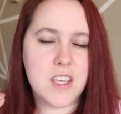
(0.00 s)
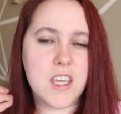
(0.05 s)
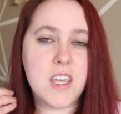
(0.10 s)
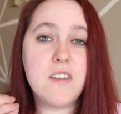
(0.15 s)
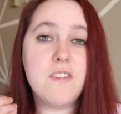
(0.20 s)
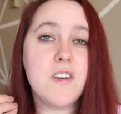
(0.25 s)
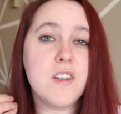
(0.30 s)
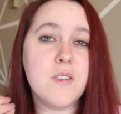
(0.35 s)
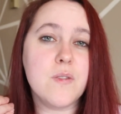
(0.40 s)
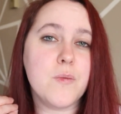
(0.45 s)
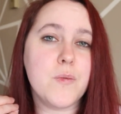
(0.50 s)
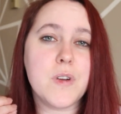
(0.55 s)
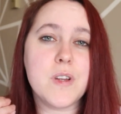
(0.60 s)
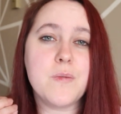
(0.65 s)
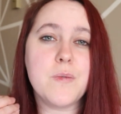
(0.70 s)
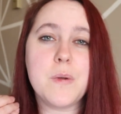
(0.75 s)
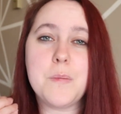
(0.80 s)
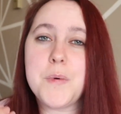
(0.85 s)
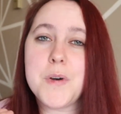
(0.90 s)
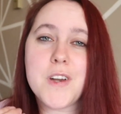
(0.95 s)
Even
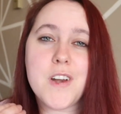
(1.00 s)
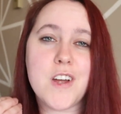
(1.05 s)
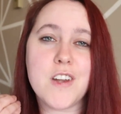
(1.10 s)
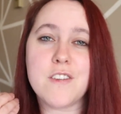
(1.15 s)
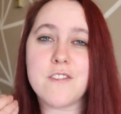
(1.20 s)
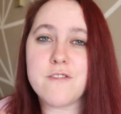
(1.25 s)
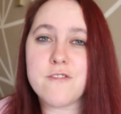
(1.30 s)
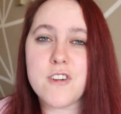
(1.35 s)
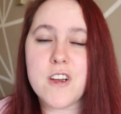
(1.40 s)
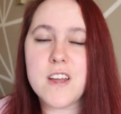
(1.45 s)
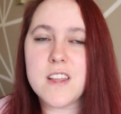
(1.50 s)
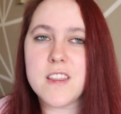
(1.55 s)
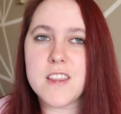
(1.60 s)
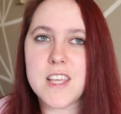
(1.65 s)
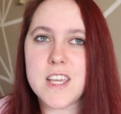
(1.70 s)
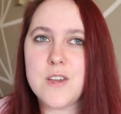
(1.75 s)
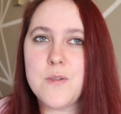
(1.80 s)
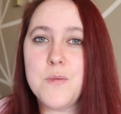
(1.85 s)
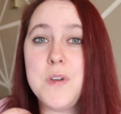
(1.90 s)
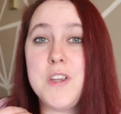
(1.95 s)
when we put on a front
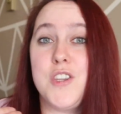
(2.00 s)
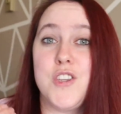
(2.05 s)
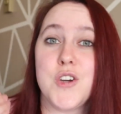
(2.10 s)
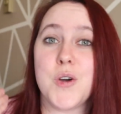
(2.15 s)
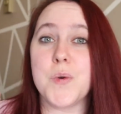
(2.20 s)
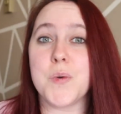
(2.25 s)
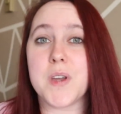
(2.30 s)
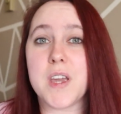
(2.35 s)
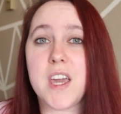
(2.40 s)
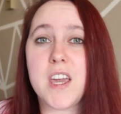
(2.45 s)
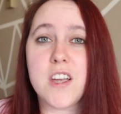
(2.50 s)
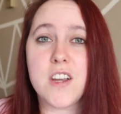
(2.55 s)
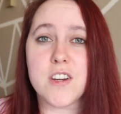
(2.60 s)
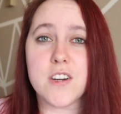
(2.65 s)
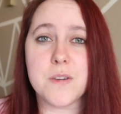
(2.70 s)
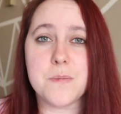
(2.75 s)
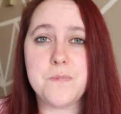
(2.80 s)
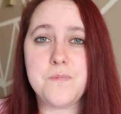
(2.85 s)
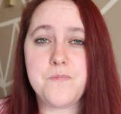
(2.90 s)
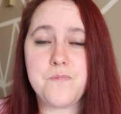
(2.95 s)
like we don't
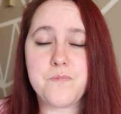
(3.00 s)
care,